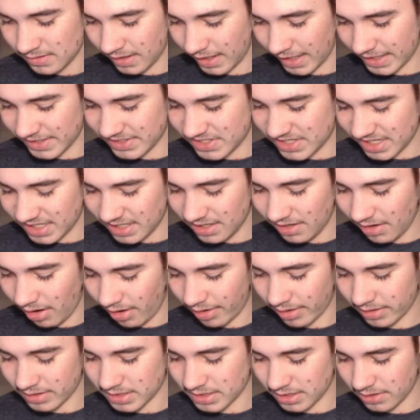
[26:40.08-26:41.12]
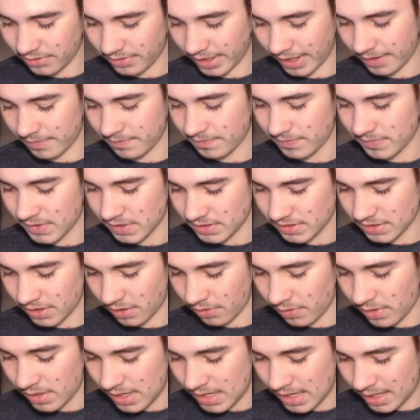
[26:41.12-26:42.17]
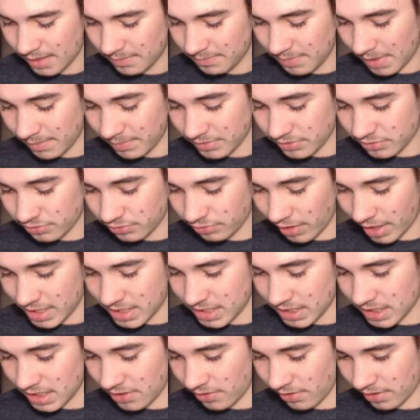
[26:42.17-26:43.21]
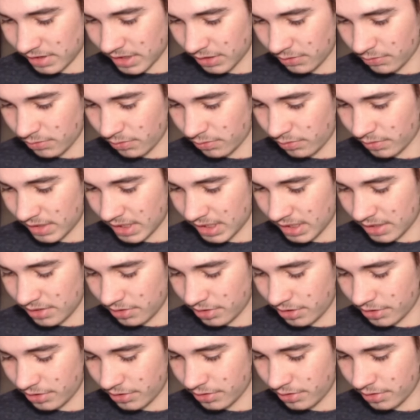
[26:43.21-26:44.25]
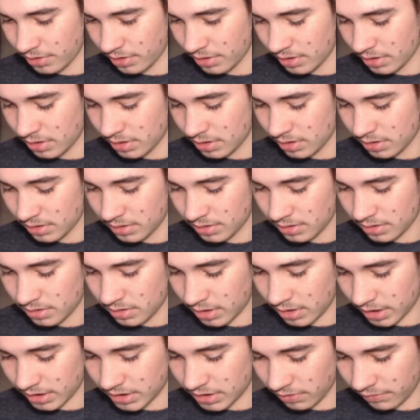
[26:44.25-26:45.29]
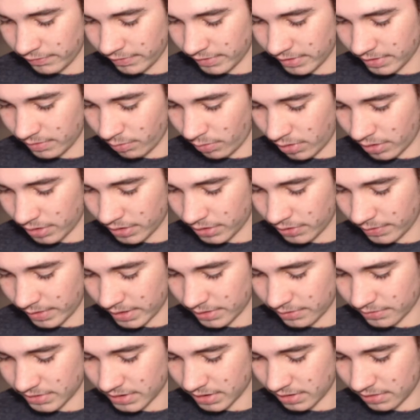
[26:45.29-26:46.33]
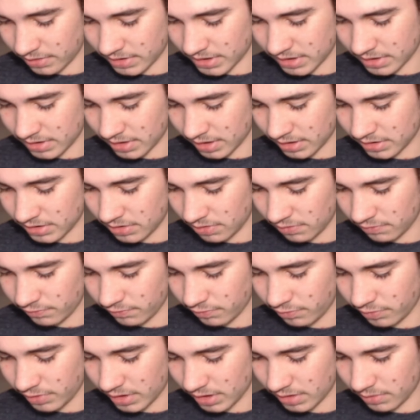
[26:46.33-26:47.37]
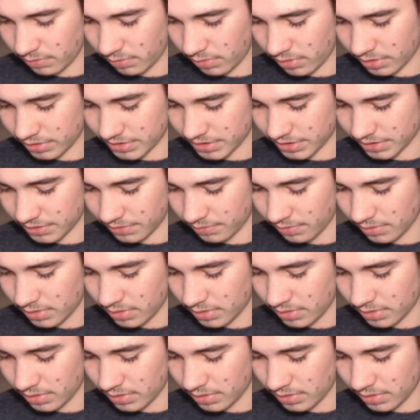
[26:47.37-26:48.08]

I did not. Okay, so, Baby's right here. I think we'll get her. I don't really want you, Endoskeleton. I don't really want you.